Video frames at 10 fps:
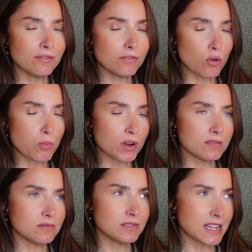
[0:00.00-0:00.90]

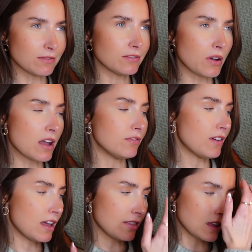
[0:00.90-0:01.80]
4.75,
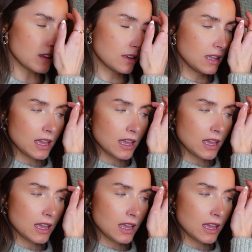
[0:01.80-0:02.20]
I think.